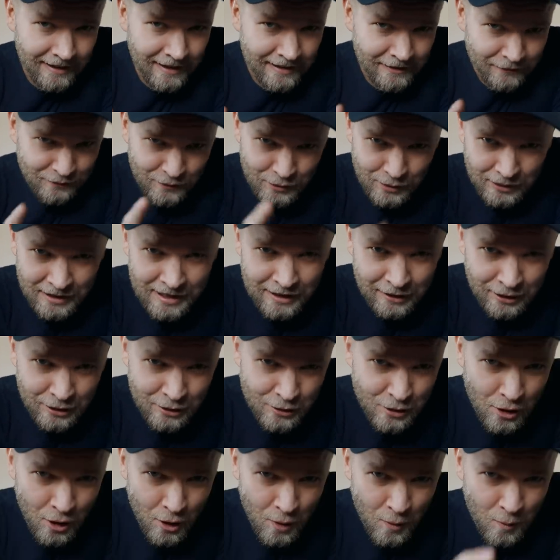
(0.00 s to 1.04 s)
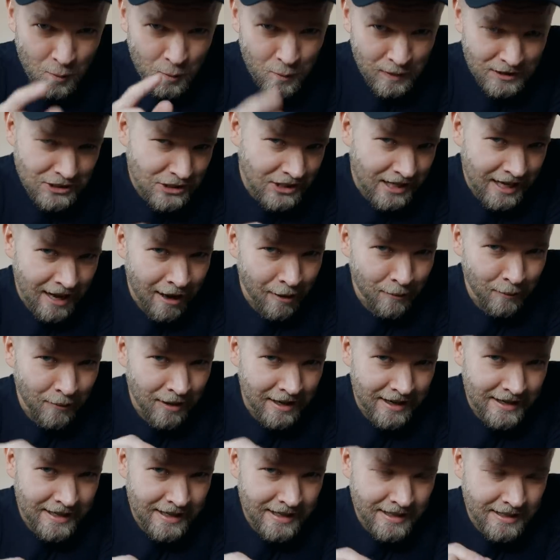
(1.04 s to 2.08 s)
If you think you know which
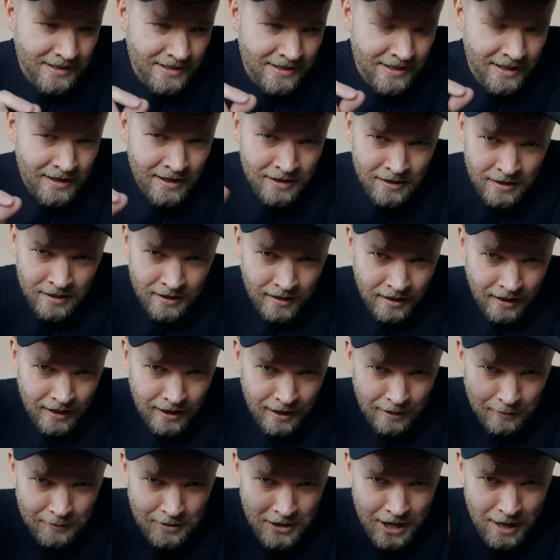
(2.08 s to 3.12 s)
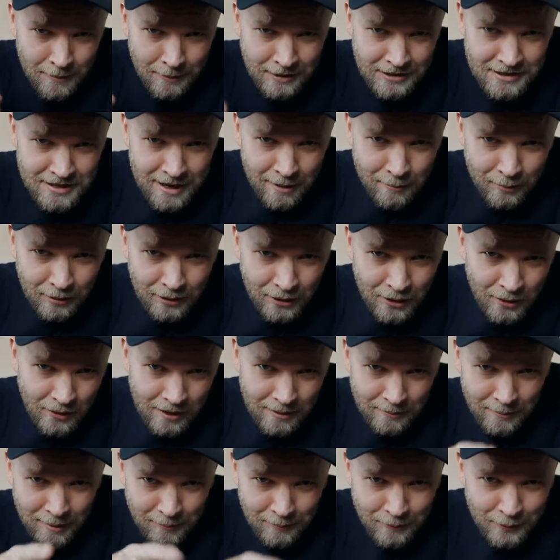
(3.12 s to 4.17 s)
camera it is, uh, comment down below.
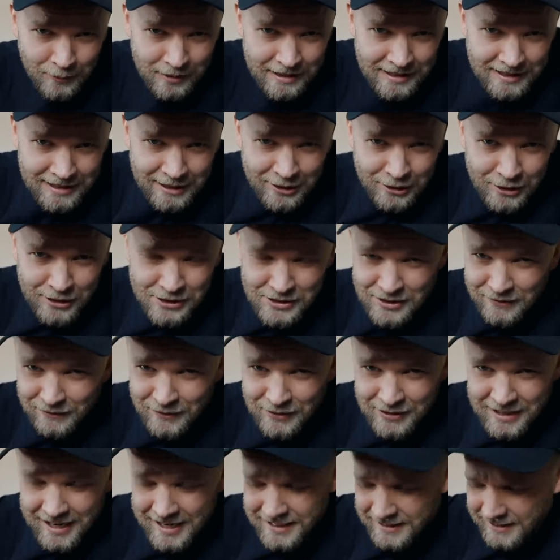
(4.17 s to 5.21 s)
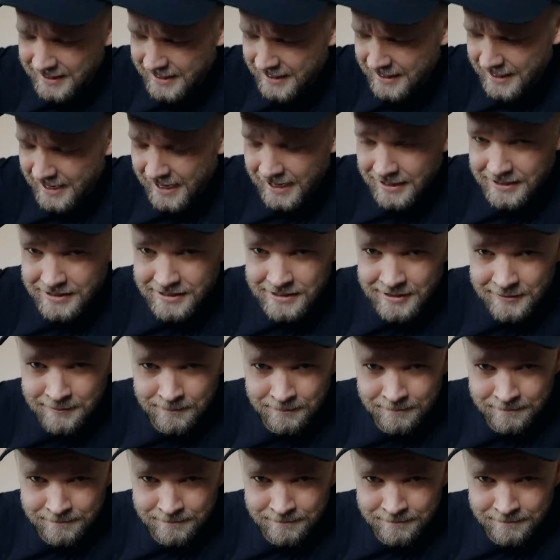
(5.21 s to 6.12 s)
I'm, I'm really curious if you guys can guess.